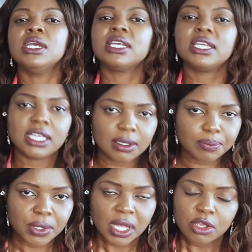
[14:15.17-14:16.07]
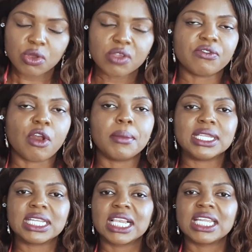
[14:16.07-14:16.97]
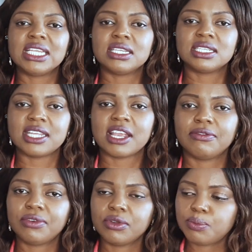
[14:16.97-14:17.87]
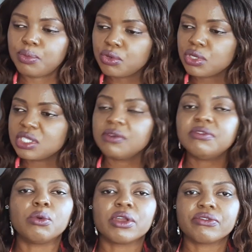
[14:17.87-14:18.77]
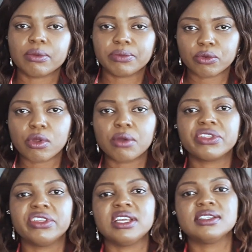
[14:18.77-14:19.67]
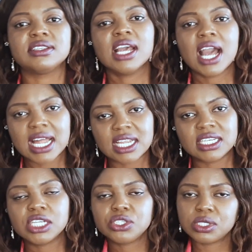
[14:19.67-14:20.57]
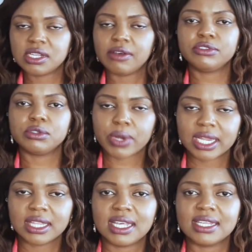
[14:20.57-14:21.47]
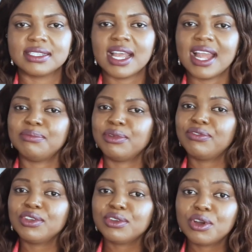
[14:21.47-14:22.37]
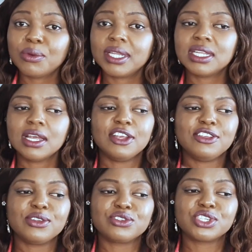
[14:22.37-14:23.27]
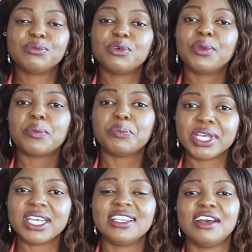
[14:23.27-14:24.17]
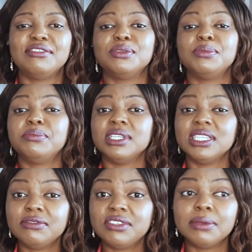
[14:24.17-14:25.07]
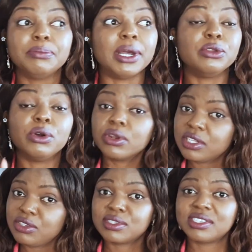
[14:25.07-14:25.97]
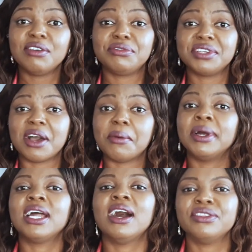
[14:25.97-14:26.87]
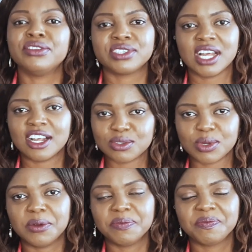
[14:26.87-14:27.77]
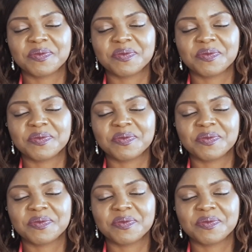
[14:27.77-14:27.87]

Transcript: keep your environment clean and safe. Pull yourself away from the wrong things and attach yourself to the right things. And before you know it, your dream will be big enough to be believed in by not only yourself now, but others as well.